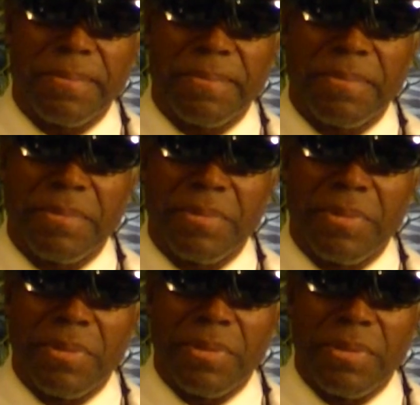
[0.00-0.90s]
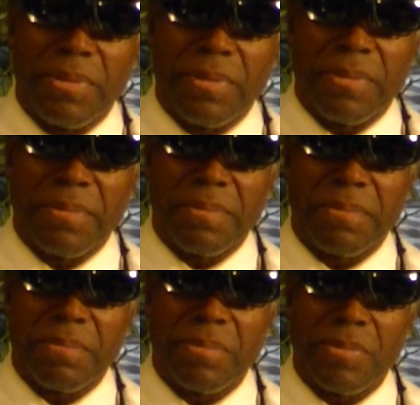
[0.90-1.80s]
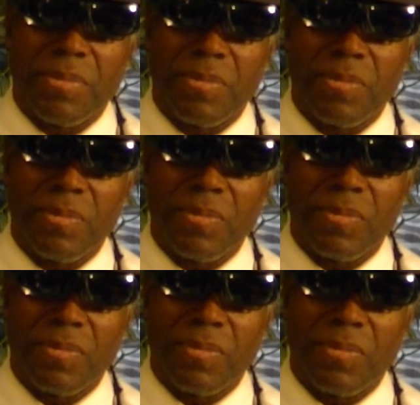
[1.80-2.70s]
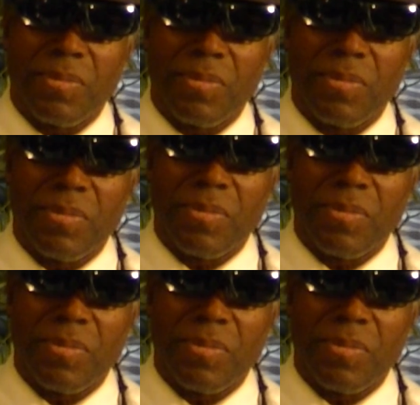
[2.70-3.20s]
(no one is talking)